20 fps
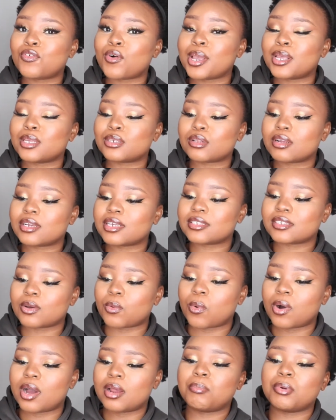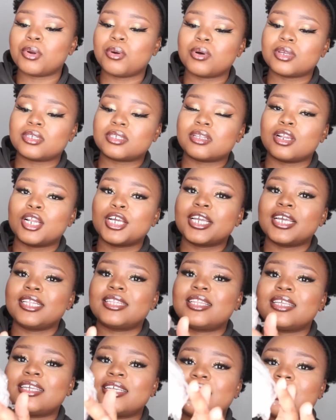as long as I want, because look
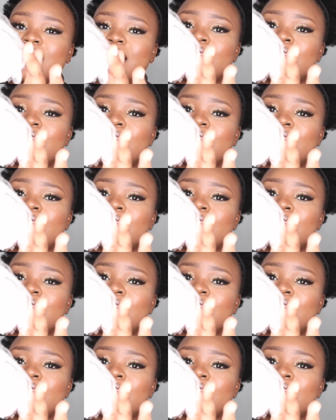at it